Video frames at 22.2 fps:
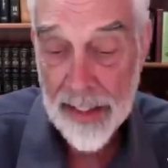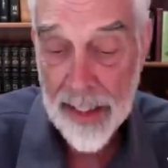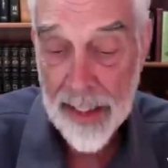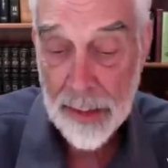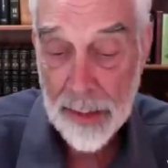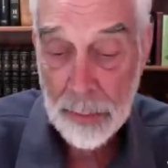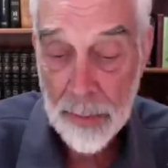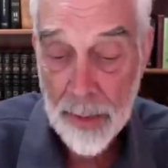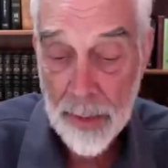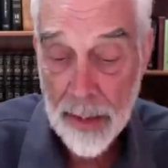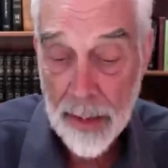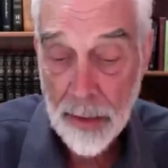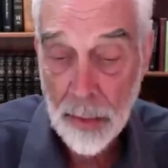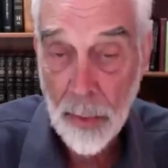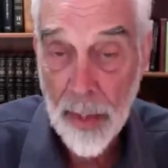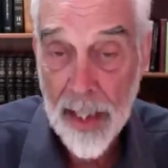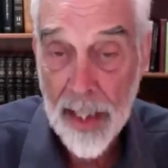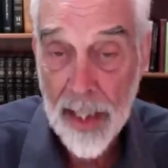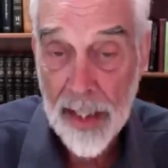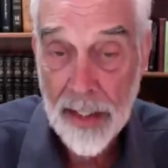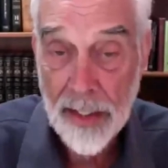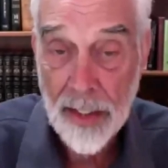in this as
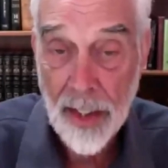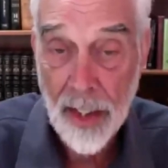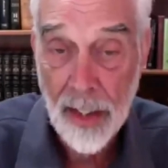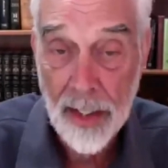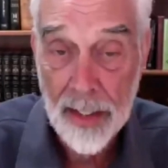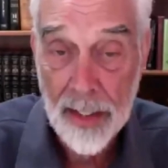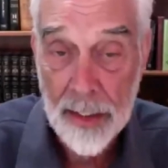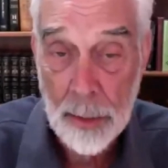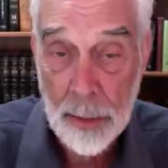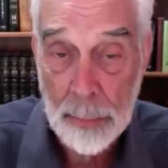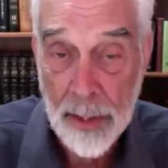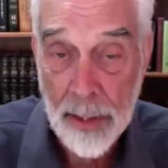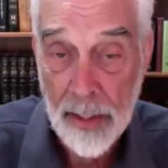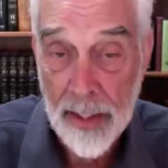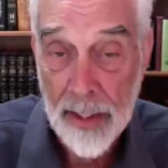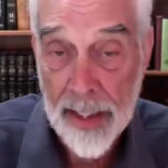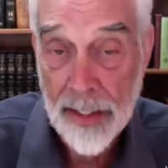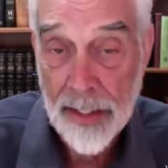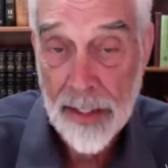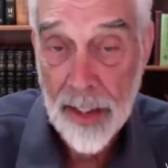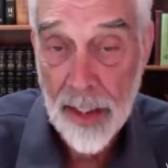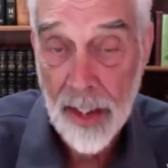well as our
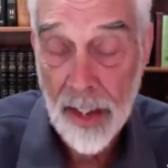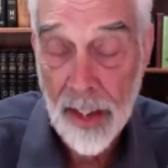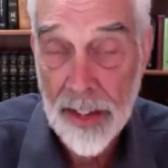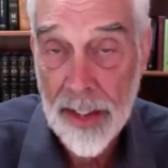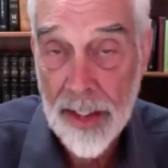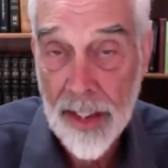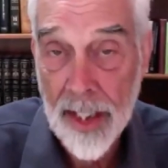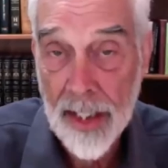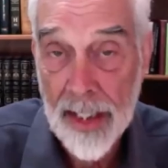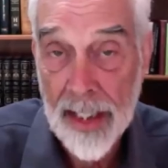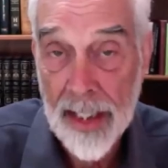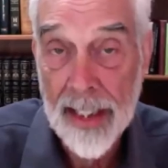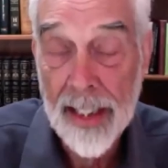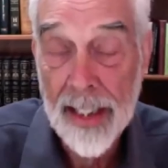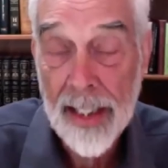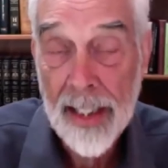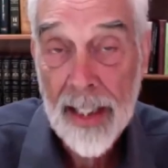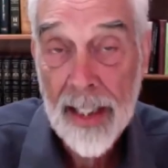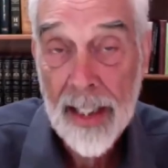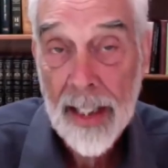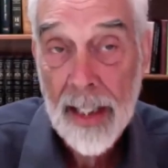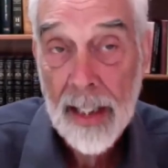experience in our
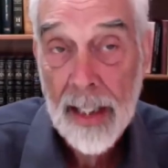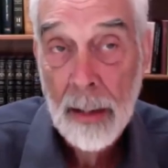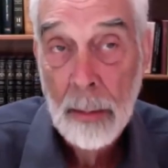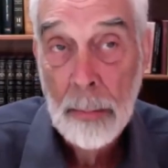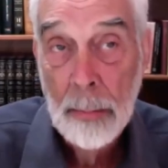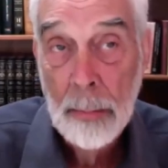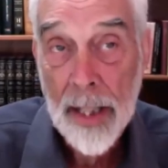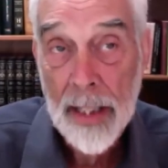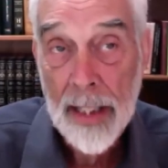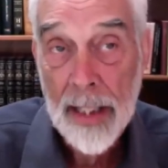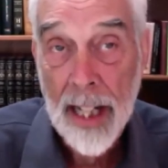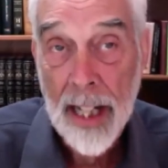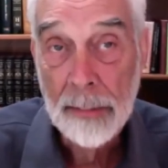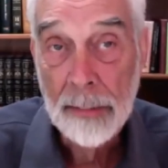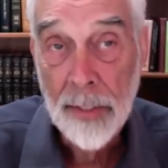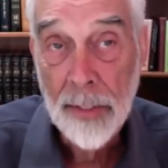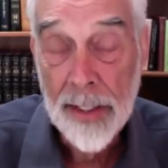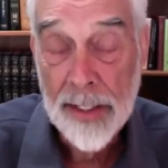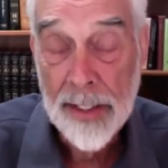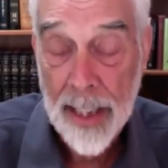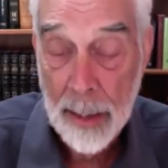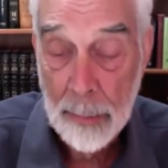study. But
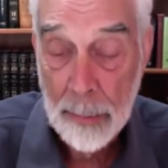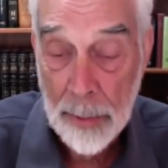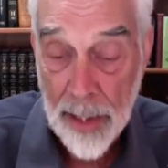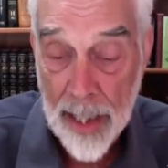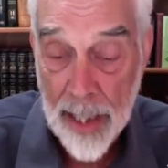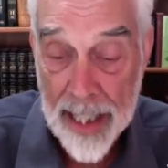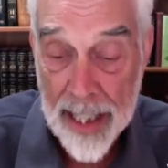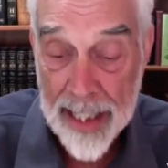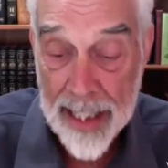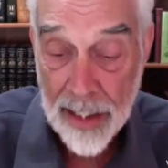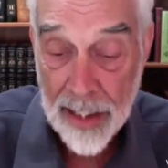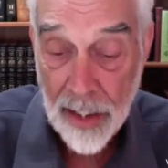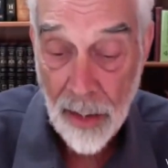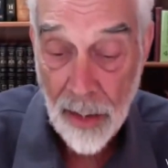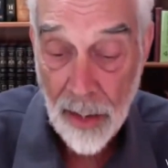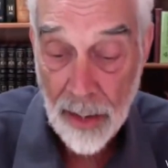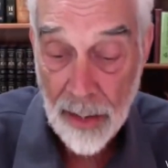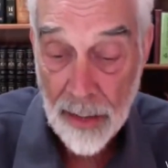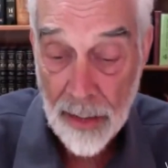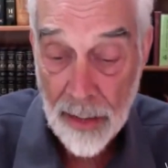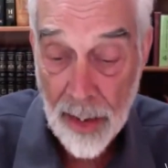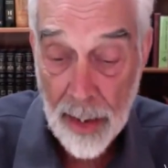like, for example, I had
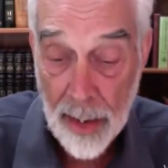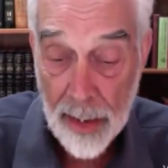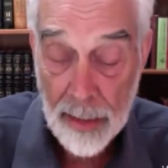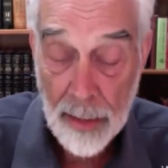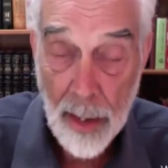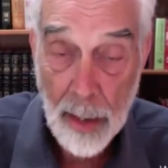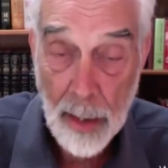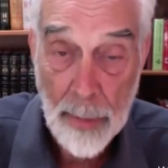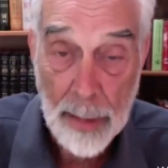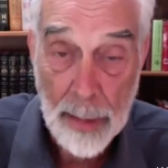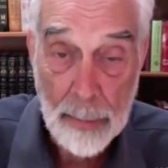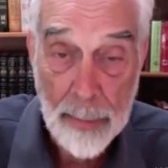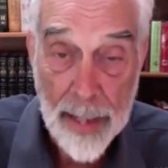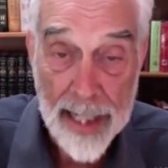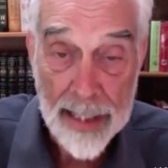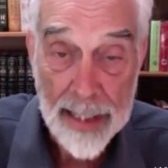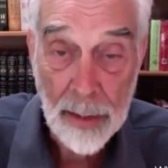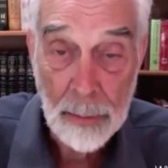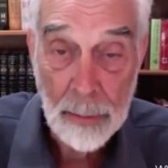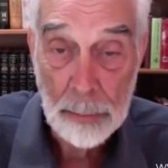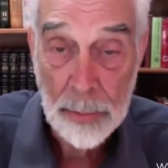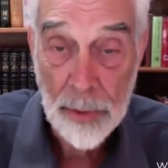learned on my
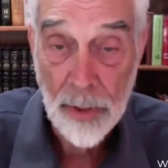Mac